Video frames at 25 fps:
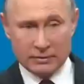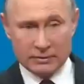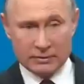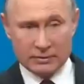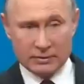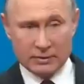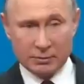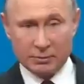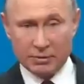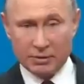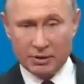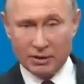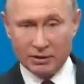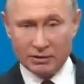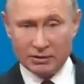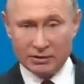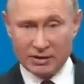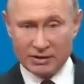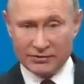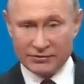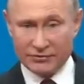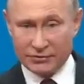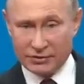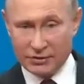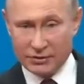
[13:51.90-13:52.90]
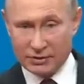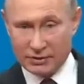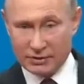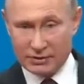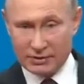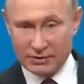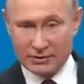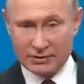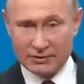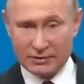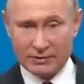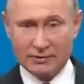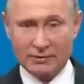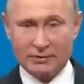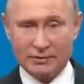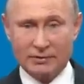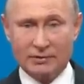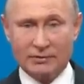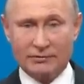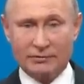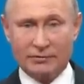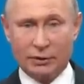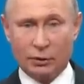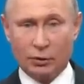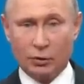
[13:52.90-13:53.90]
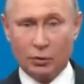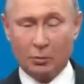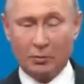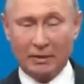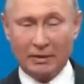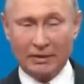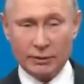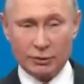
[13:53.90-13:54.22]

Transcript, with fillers: the coalition is an open, inclusive and